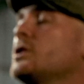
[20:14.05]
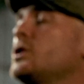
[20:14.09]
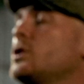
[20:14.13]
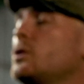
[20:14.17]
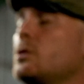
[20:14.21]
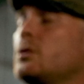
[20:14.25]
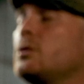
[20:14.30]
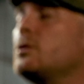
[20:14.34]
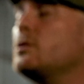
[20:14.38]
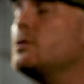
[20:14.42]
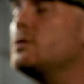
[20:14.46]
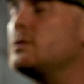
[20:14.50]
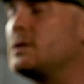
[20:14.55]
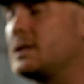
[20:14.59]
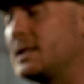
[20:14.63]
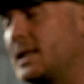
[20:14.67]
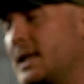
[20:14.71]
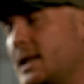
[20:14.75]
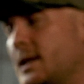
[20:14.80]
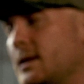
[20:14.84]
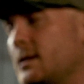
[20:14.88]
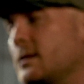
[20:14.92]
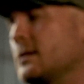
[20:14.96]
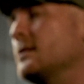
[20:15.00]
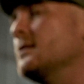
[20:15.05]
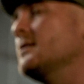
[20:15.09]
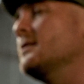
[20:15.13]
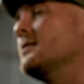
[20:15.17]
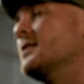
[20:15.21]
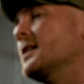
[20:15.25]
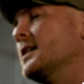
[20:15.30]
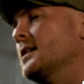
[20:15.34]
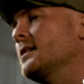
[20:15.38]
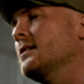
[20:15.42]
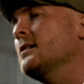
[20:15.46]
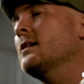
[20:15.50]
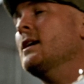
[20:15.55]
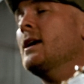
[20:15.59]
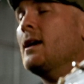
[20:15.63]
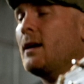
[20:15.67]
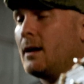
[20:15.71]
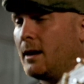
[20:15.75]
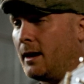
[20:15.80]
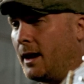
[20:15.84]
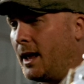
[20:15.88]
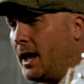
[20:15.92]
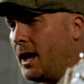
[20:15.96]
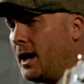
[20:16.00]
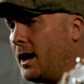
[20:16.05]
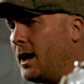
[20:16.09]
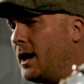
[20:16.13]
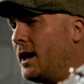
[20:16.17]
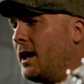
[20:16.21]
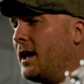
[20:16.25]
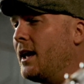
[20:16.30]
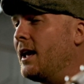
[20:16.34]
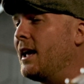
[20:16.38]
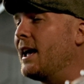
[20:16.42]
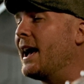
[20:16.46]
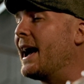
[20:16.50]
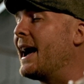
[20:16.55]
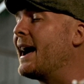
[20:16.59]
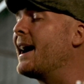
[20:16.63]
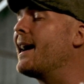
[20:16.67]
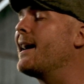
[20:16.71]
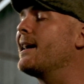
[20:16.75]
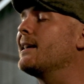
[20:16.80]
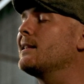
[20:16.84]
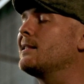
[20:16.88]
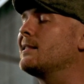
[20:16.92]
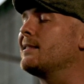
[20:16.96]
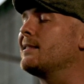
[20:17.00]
you till the day I